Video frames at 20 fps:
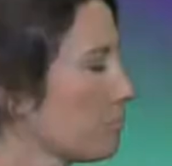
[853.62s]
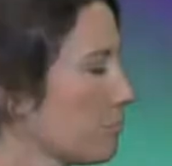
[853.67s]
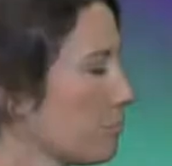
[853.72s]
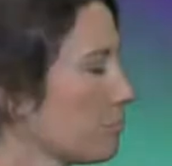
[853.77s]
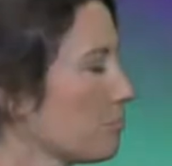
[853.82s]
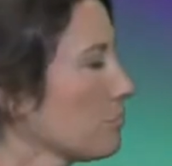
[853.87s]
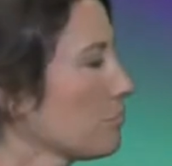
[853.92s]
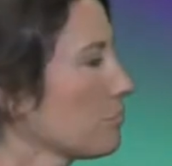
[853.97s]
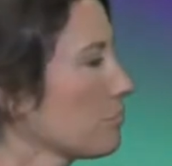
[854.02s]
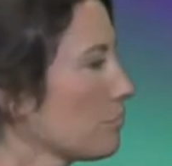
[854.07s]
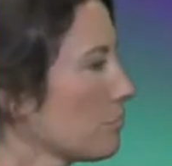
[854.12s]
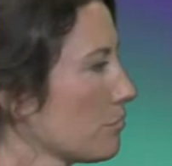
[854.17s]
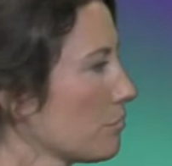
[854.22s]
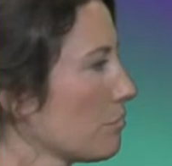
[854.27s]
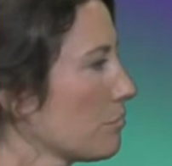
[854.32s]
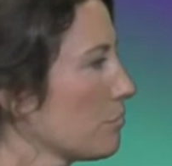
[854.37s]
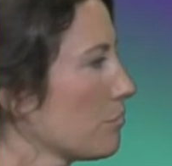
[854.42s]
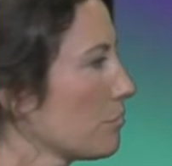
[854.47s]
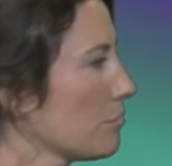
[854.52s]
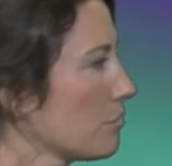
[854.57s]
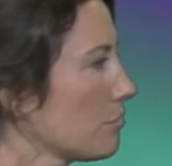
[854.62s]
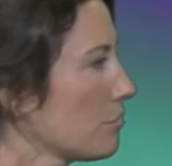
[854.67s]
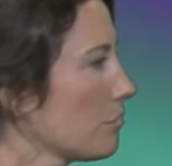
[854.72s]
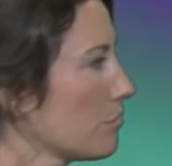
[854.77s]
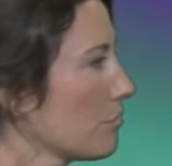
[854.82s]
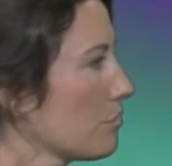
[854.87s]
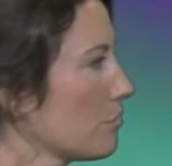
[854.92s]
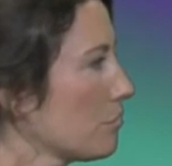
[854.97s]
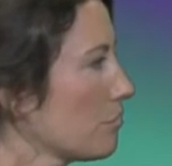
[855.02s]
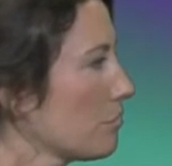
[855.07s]

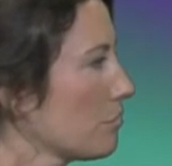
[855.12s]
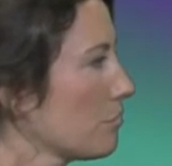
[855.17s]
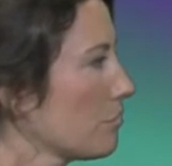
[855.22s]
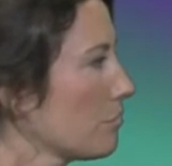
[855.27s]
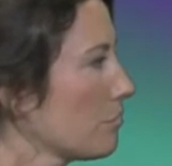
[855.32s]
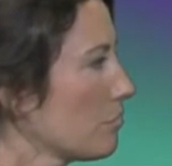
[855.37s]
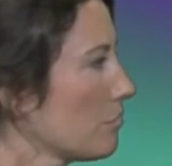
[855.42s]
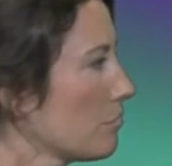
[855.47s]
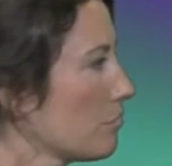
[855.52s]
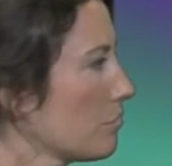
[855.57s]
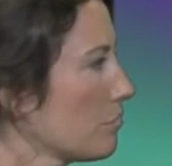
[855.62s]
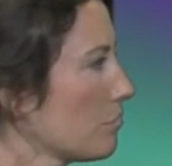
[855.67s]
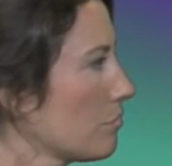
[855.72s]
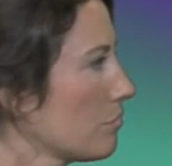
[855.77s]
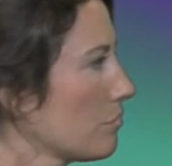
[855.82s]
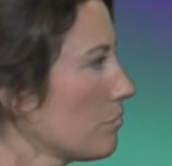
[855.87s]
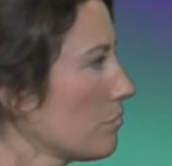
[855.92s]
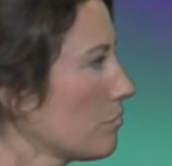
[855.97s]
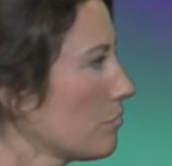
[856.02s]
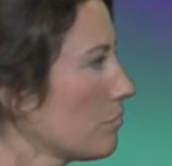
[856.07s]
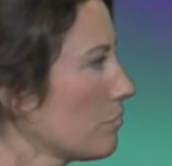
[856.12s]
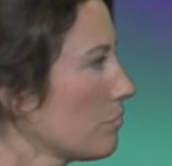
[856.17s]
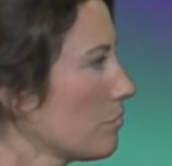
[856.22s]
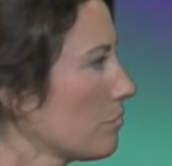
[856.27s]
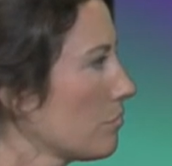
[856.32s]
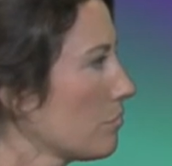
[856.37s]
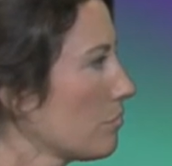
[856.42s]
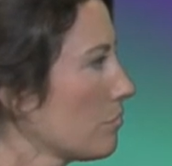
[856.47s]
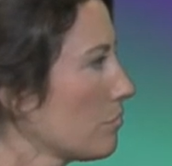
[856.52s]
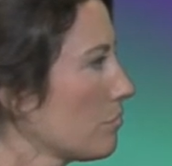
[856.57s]

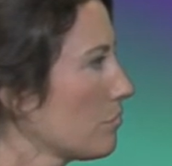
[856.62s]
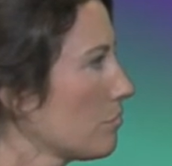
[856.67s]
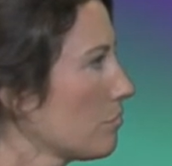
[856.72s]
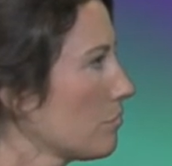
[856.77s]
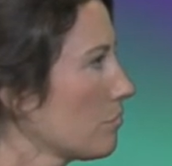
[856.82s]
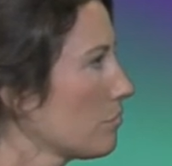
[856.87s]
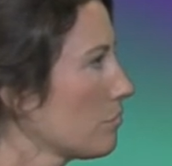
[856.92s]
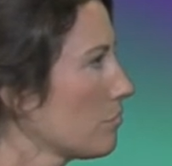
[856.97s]
The person shown says nothing.